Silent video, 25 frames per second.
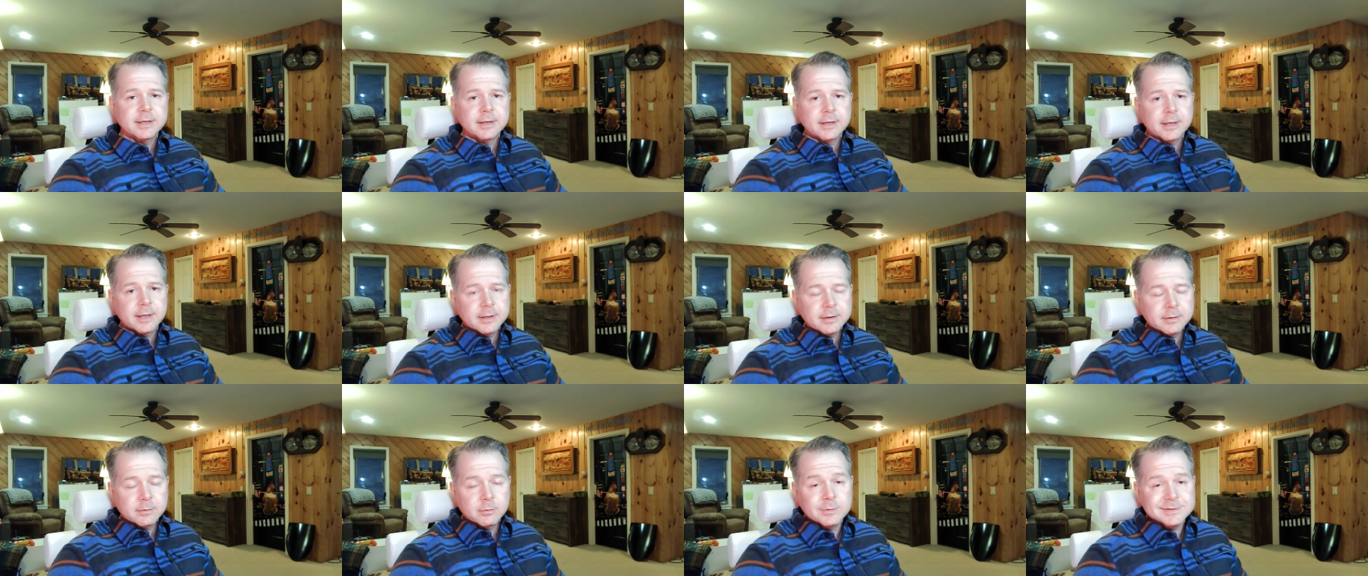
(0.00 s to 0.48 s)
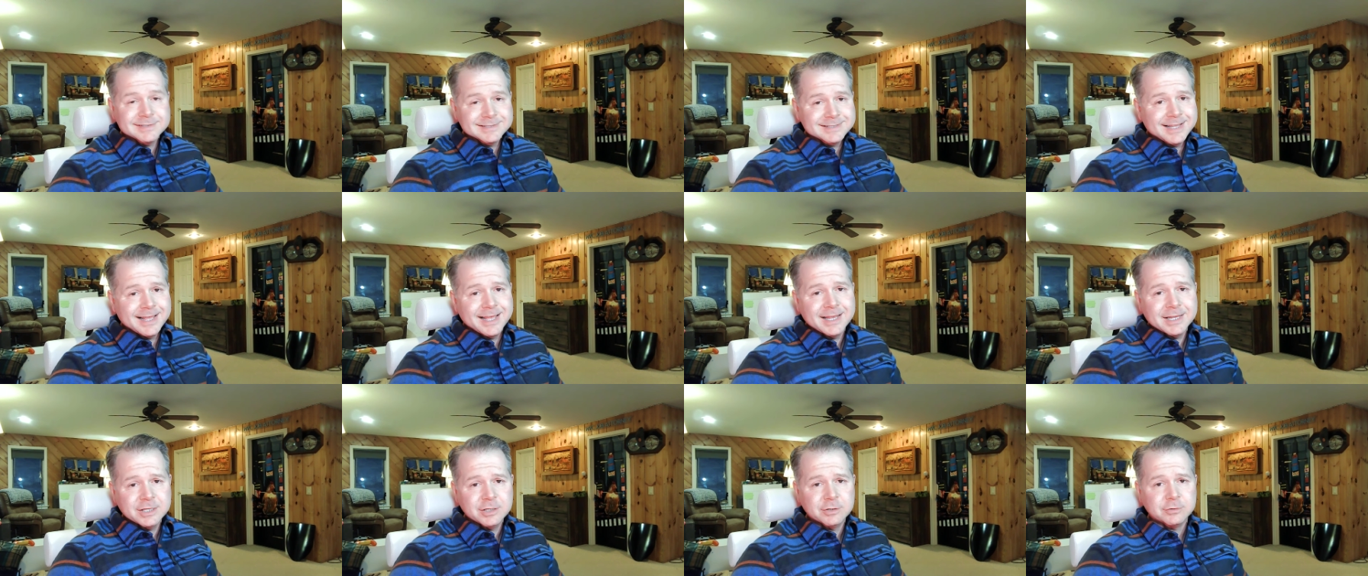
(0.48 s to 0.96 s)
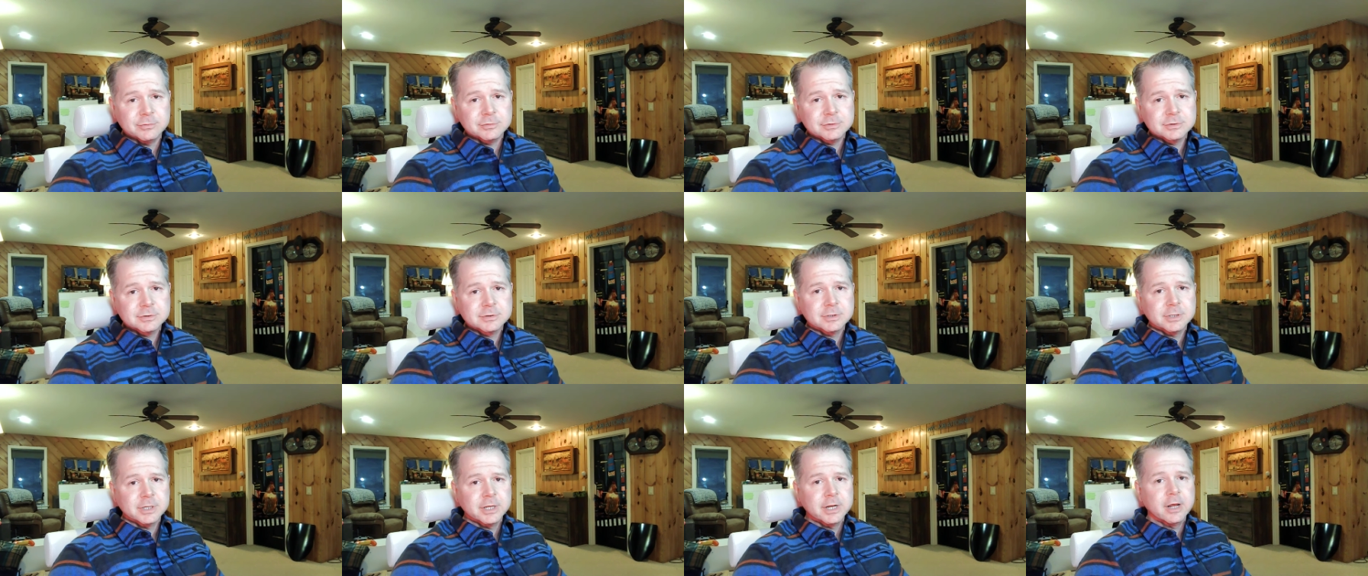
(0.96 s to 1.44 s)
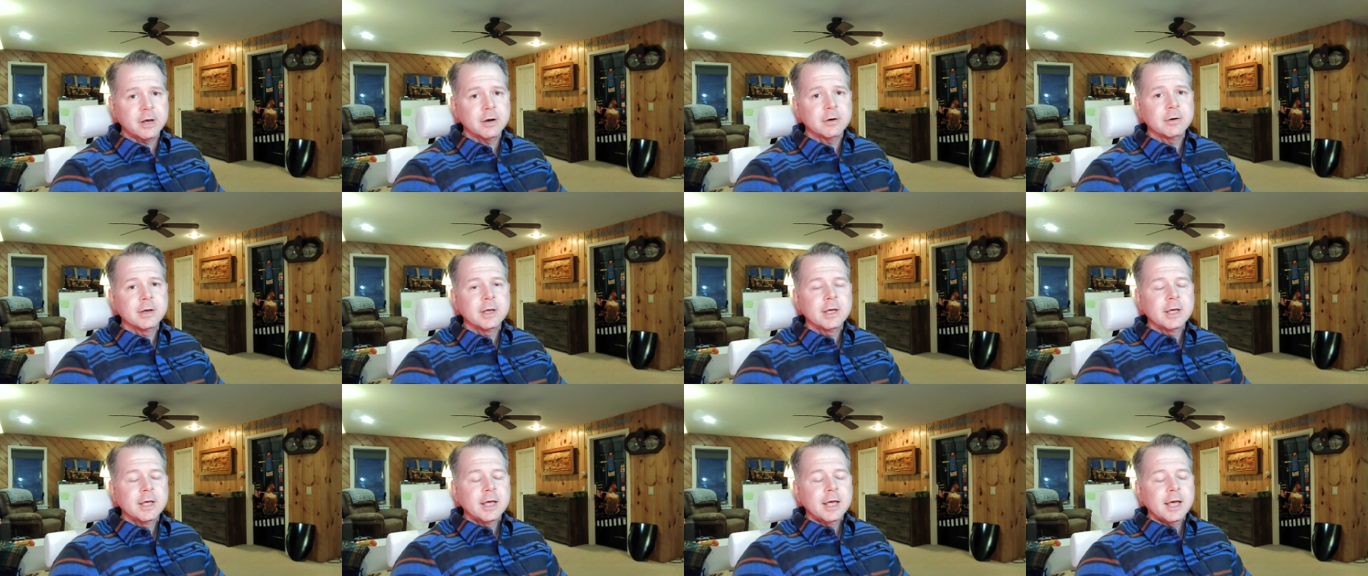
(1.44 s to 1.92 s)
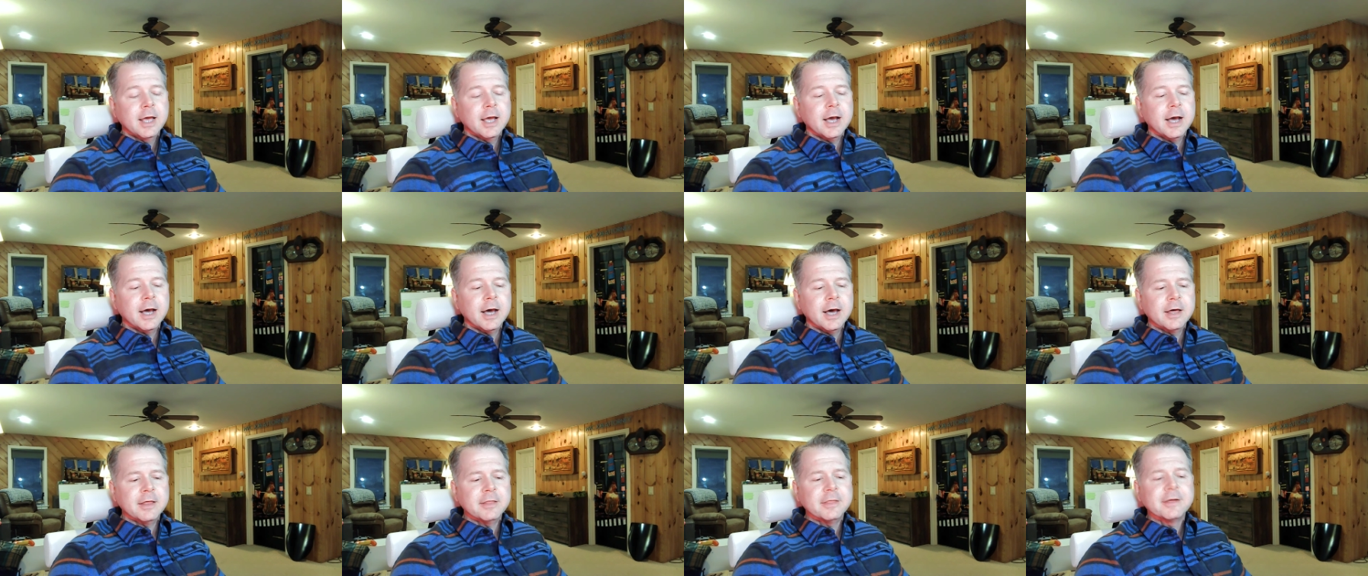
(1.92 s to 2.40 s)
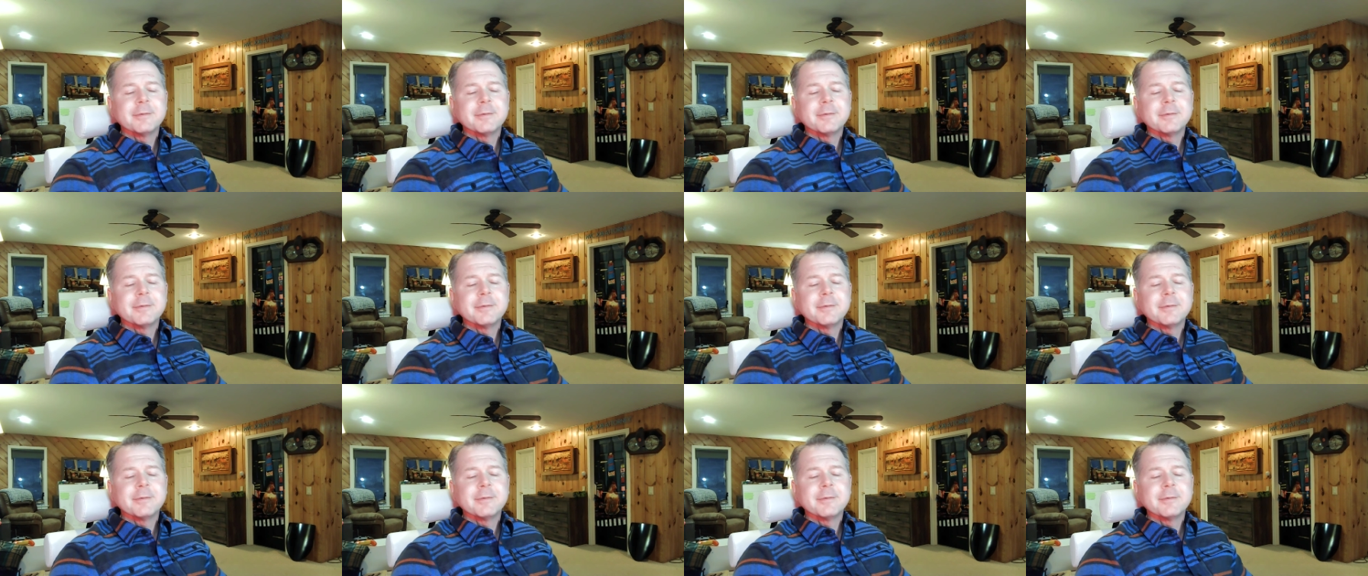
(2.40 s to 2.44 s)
It wasn't that huge, you know?